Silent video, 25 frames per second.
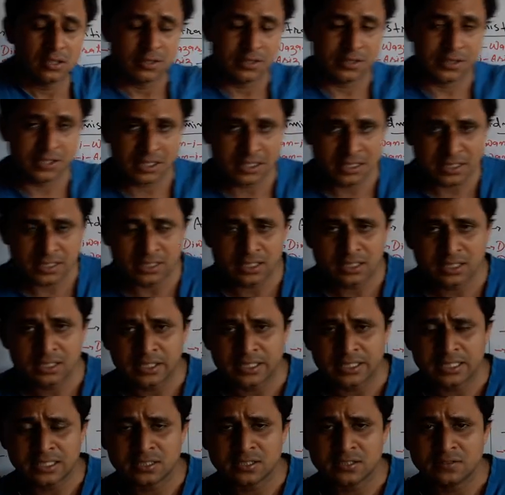Jizya
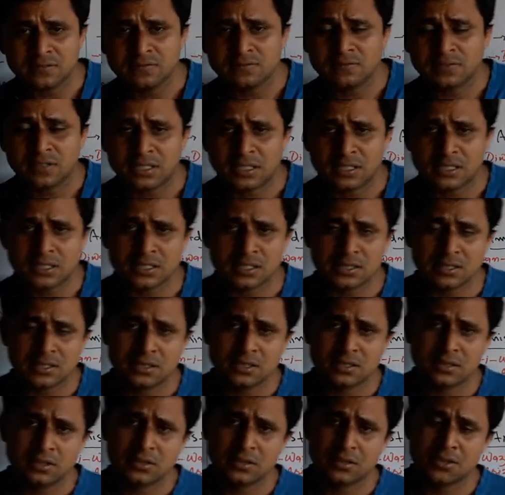tax was
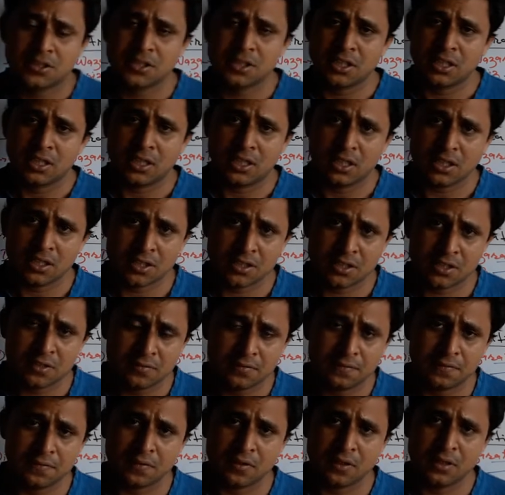charged
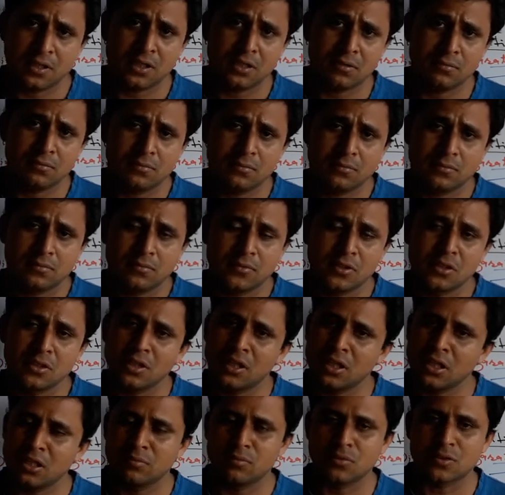from
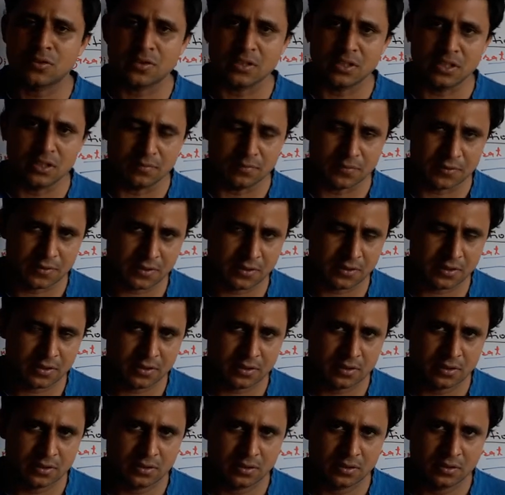non-Muslims